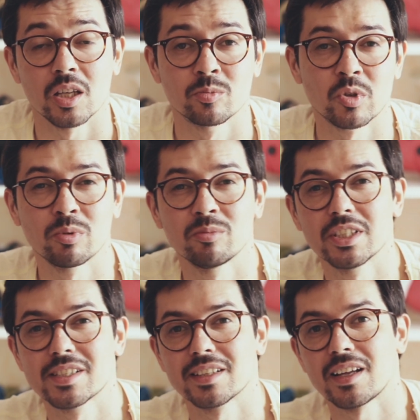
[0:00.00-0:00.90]
And
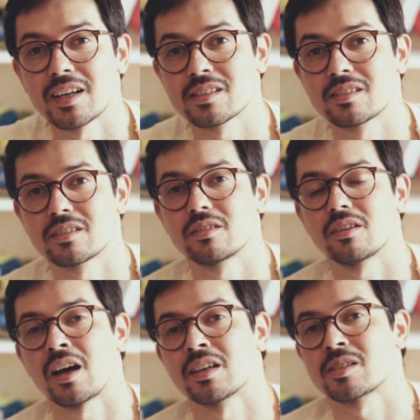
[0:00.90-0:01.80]
probably the last
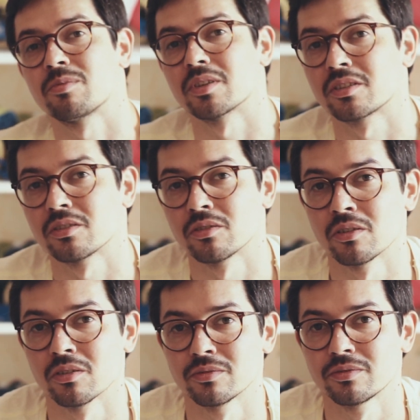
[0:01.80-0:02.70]
aspect
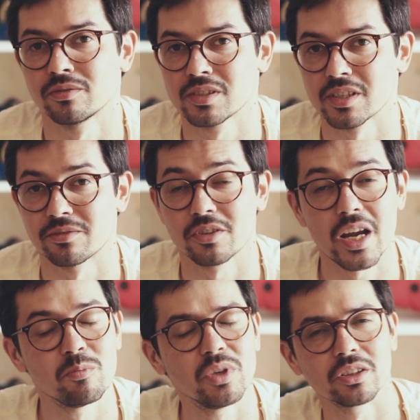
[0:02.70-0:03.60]
of the
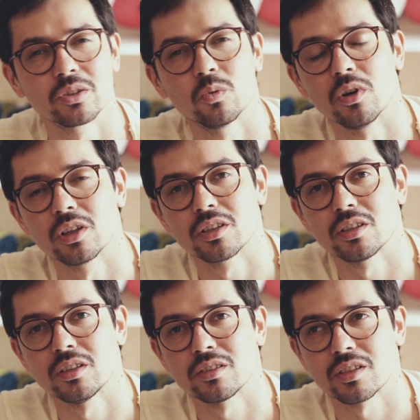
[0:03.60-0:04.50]
frame build
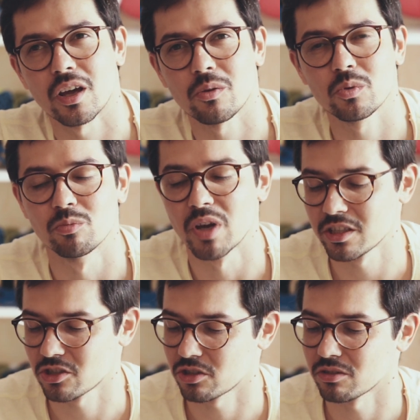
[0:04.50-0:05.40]
quality that I would
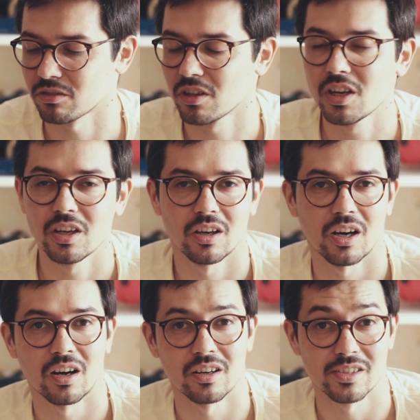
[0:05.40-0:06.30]
mention
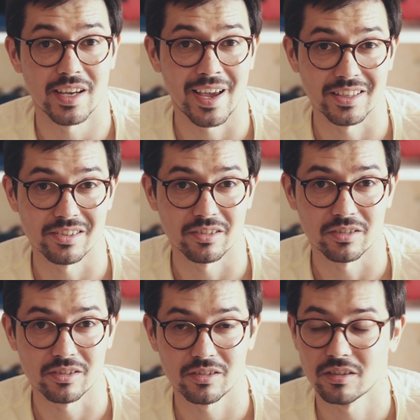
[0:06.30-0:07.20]
are the
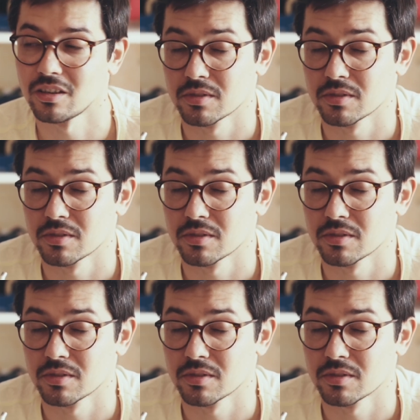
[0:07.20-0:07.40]
axles.